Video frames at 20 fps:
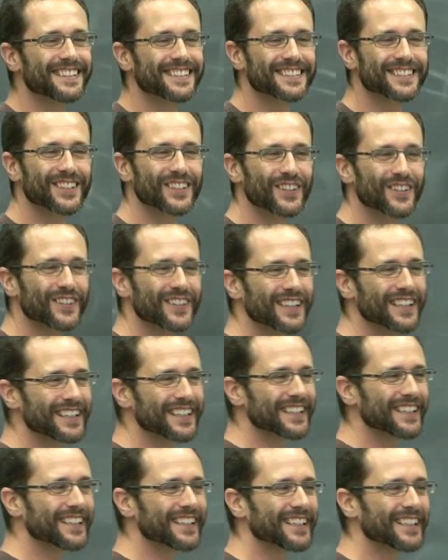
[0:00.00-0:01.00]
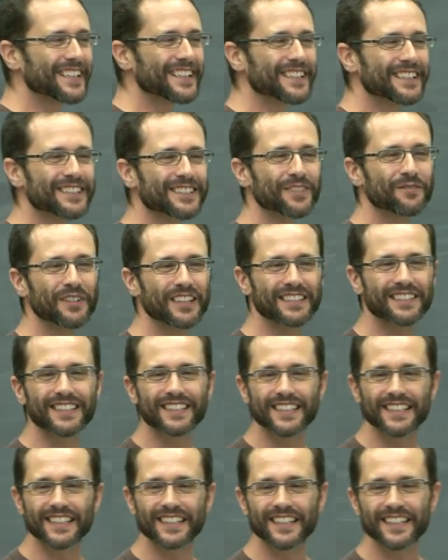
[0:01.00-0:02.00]
so, uh, so
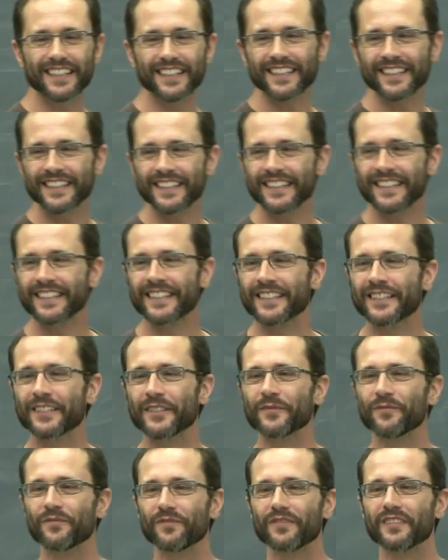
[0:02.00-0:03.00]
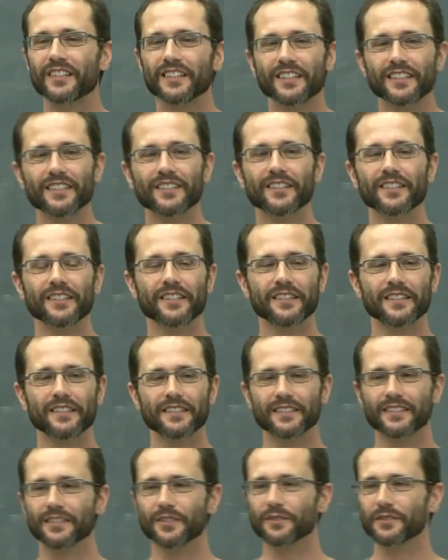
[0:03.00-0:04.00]
basically,
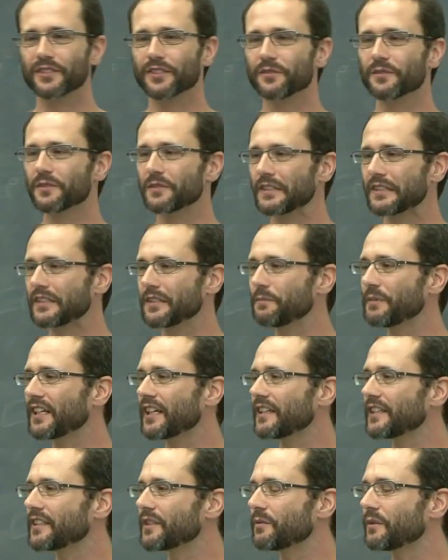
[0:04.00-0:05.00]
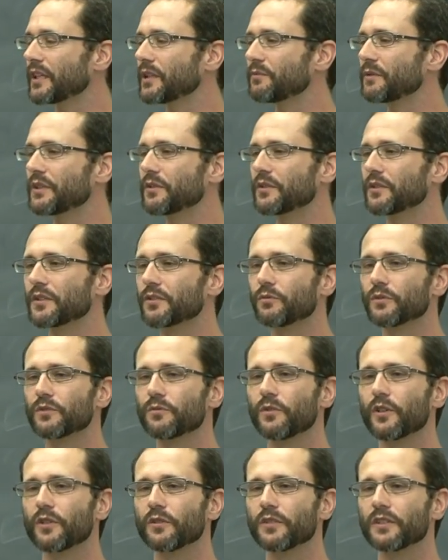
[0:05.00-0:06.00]
um, so, so typically the way we, it would
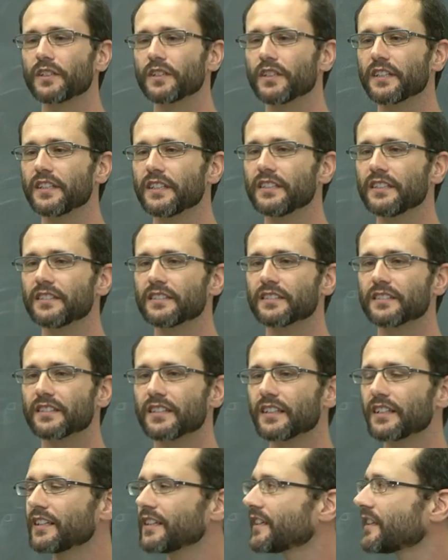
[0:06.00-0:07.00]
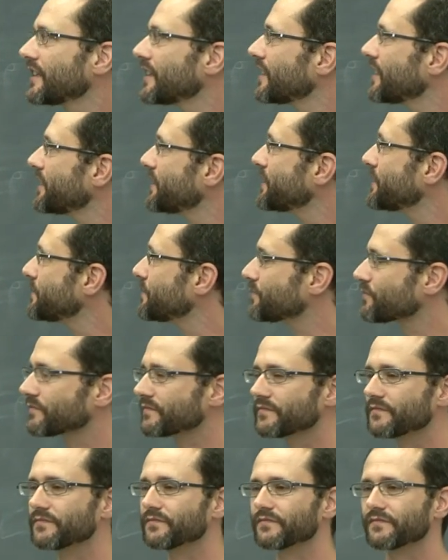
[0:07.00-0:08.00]
work is, uh,
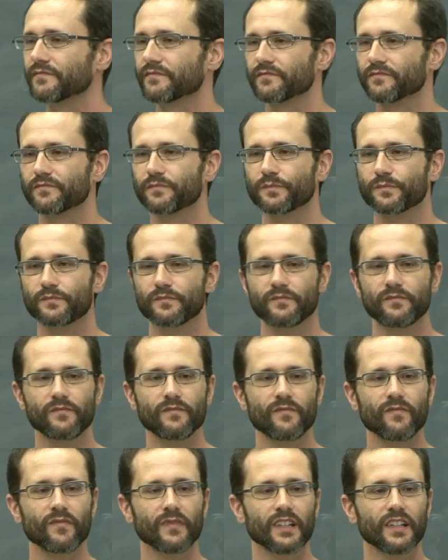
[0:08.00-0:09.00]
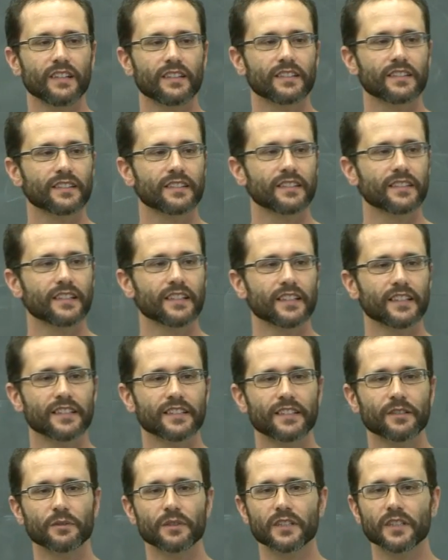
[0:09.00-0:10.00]
uh,
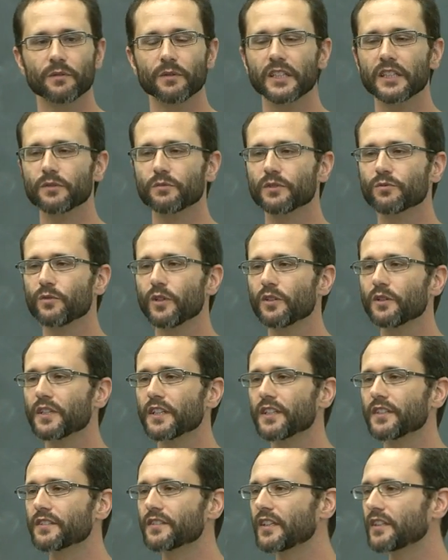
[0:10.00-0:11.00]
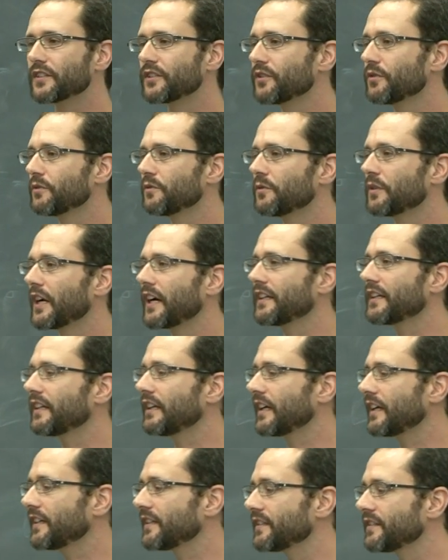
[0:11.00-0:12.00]
the, the way it would work is that you
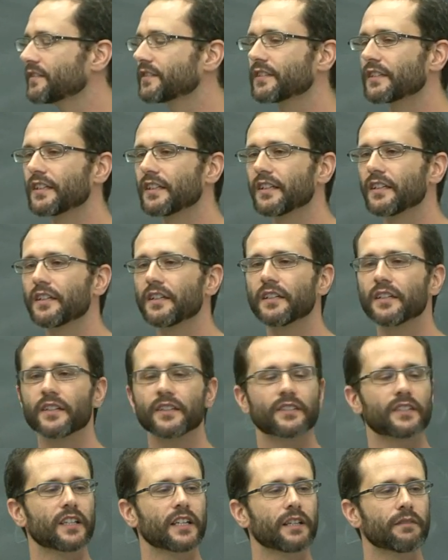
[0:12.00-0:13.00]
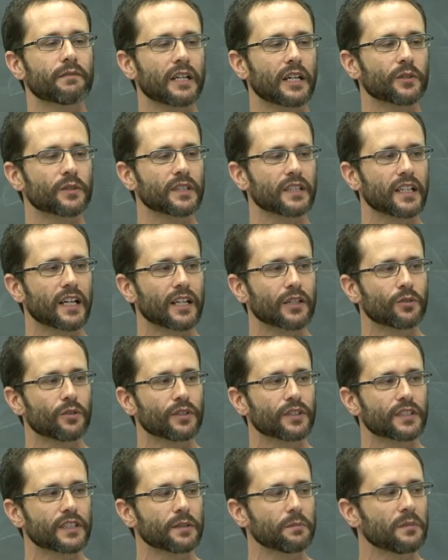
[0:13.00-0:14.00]
analyze, uh, say, a rounding
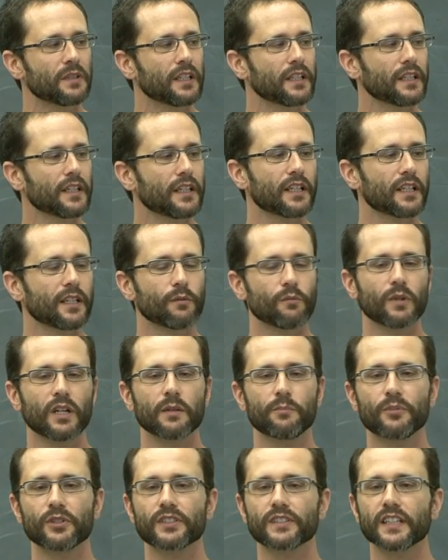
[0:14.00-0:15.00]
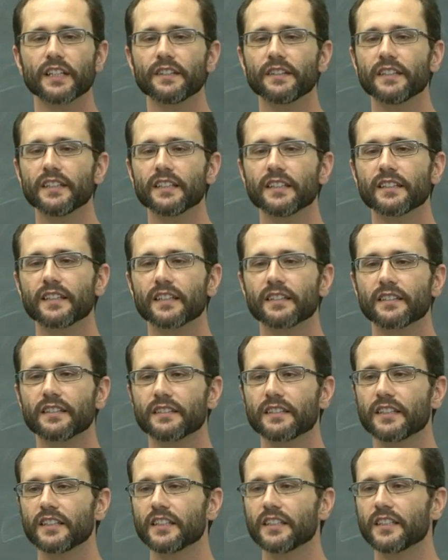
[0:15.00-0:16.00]
algorithm while pretending that
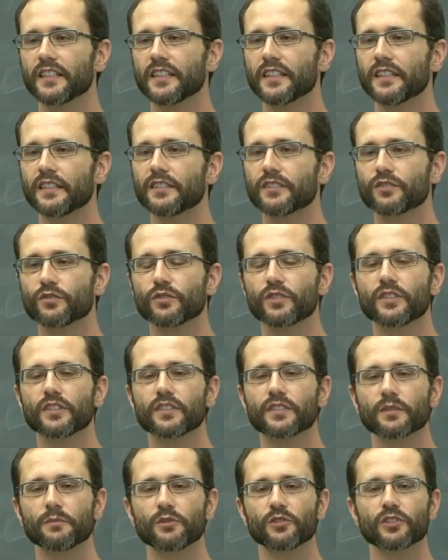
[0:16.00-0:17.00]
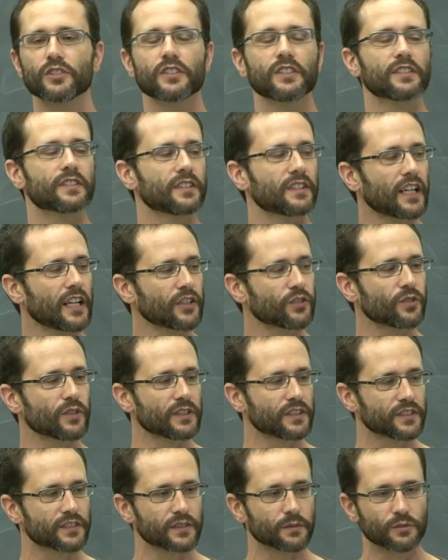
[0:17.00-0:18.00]
the pseudo distribution is an actual
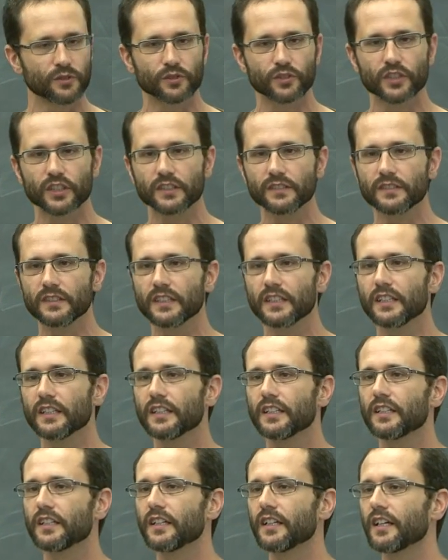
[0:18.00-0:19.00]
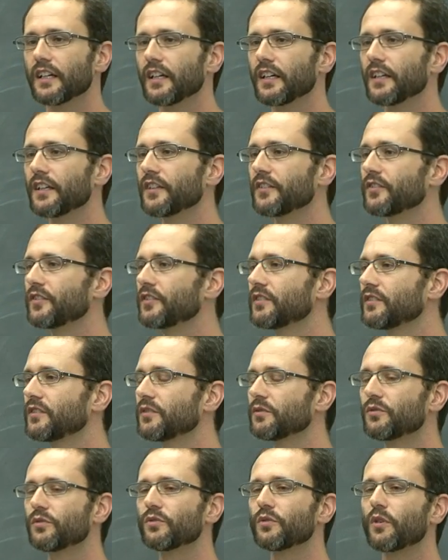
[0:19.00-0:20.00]
distribution, and
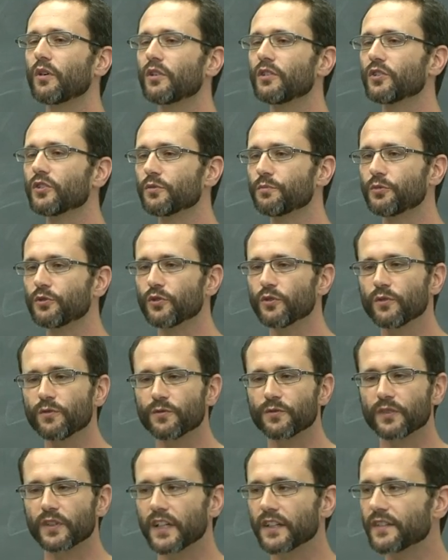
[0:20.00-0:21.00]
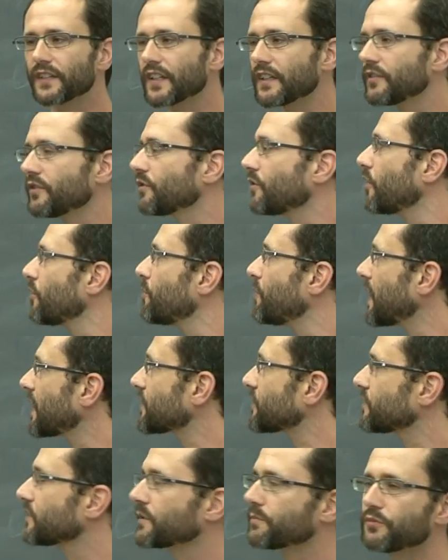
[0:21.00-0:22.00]
you do all your proof, and then you go
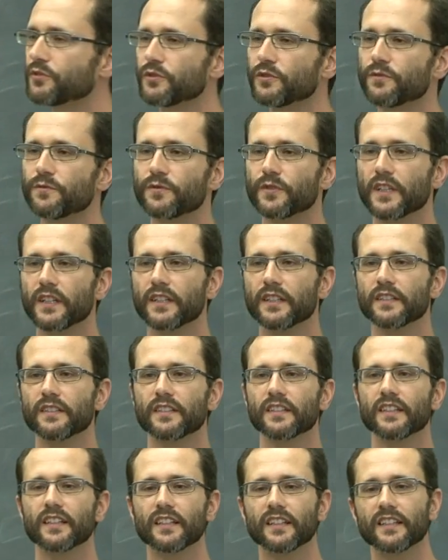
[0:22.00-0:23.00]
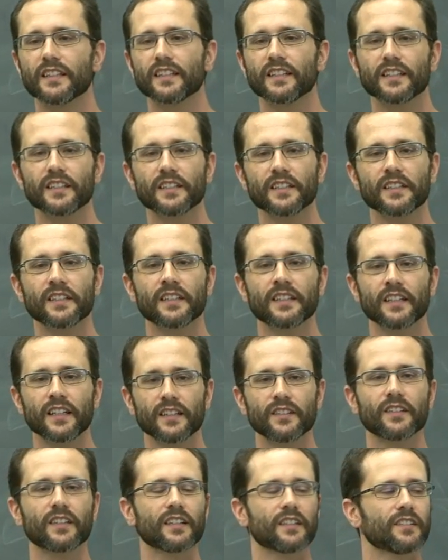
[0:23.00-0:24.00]
back to the proof and, uh,
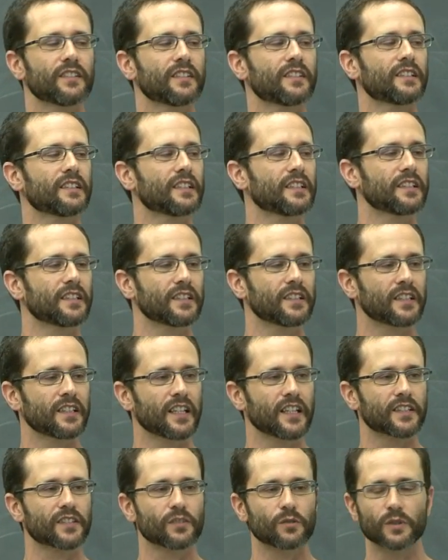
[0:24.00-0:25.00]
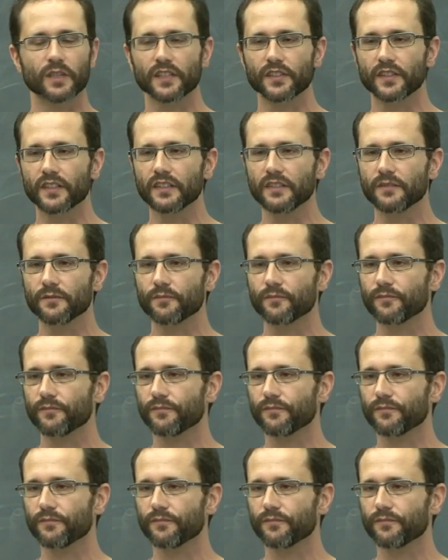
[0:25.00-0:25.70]
and, and SOS uh, it.